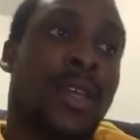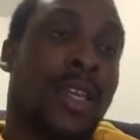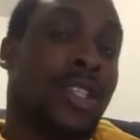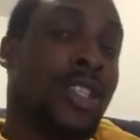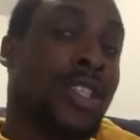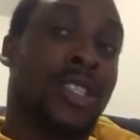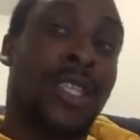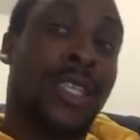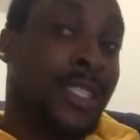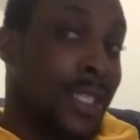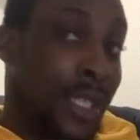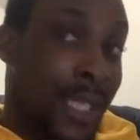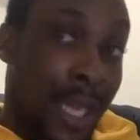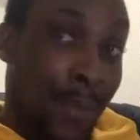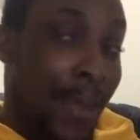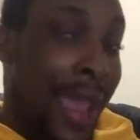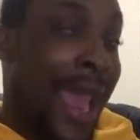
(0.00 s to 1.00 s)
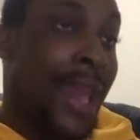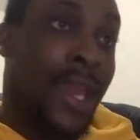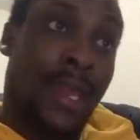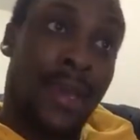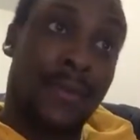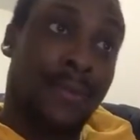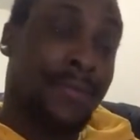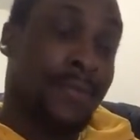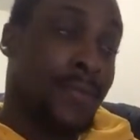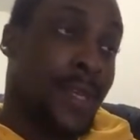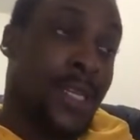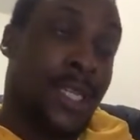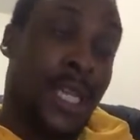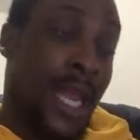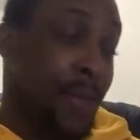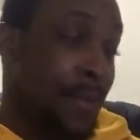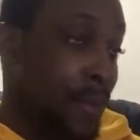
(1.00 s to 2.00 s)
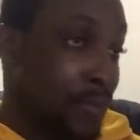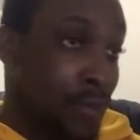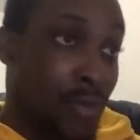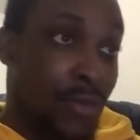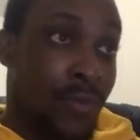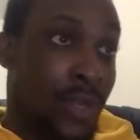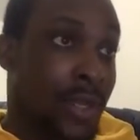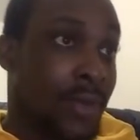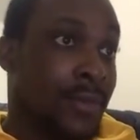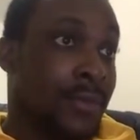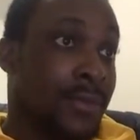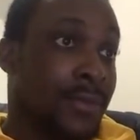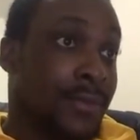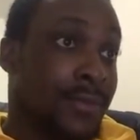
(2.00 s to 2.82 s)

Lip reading: He just needs to keep at it and keep improving.